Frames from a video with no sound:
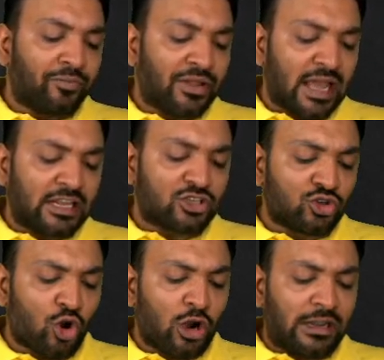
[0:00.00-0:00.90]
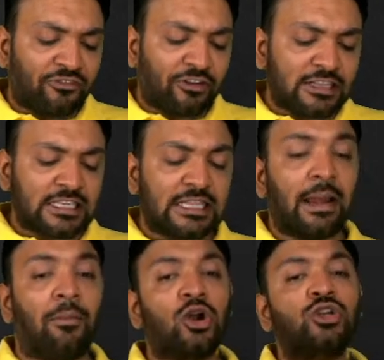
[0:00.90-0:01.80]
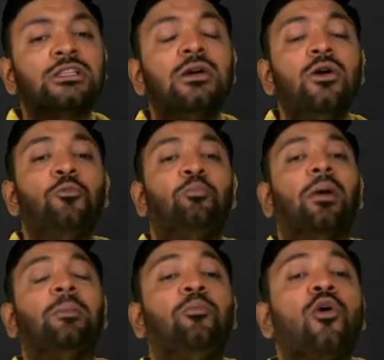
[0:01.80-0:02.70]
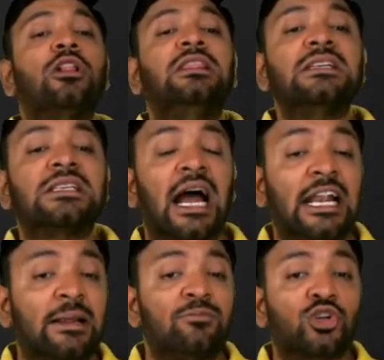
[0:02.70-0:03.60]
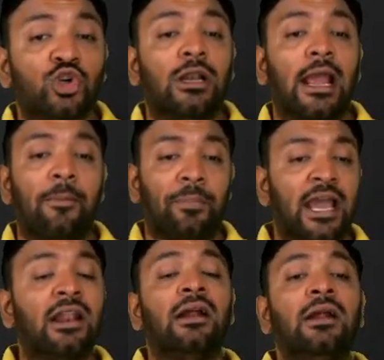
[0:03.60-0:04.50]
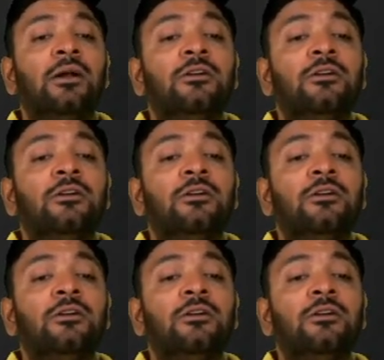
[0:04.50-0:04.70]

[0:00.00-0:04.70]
There is no difference in the amounts, but both these items should appear.